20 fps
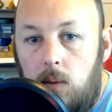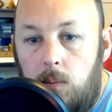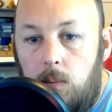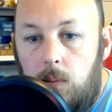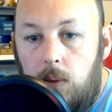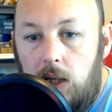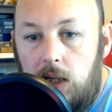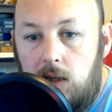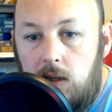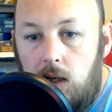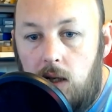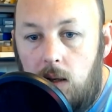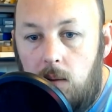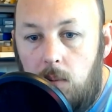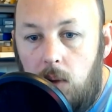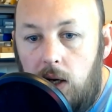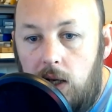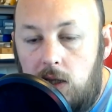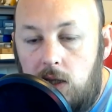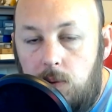But uh,
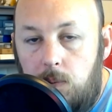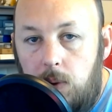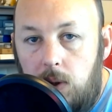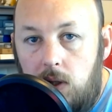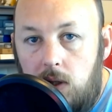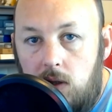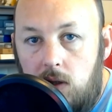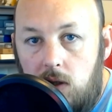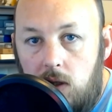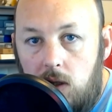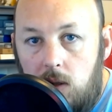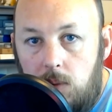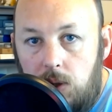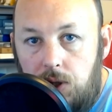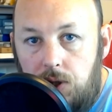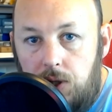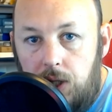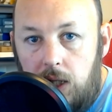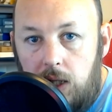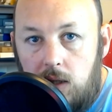my experience of the
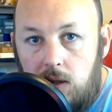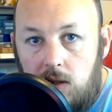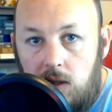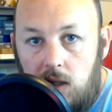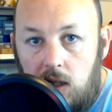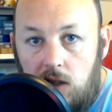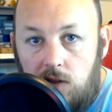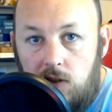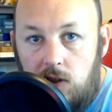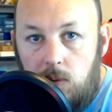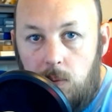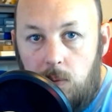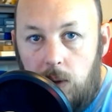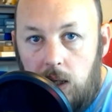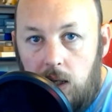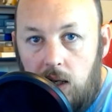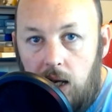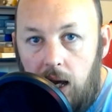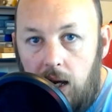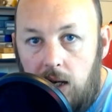machine itself has
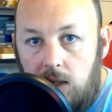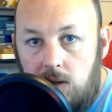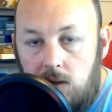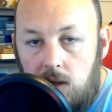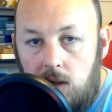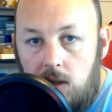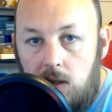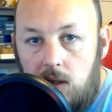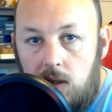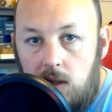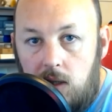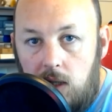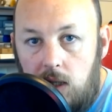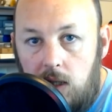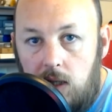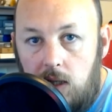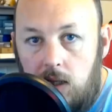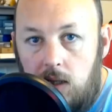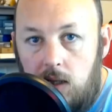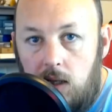been excellent.
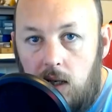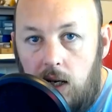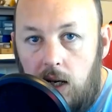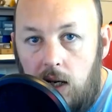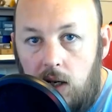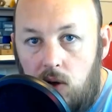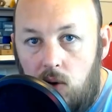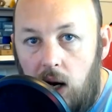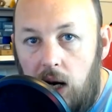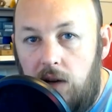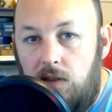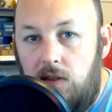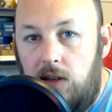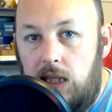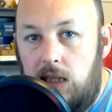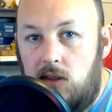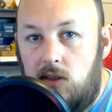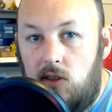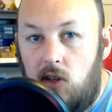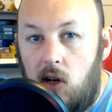The engraving
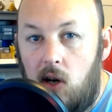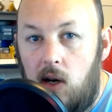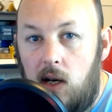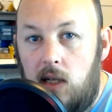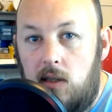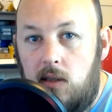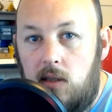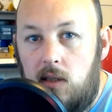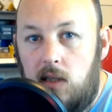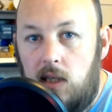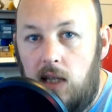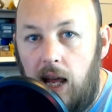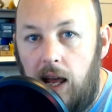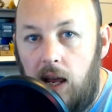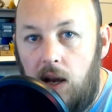size, the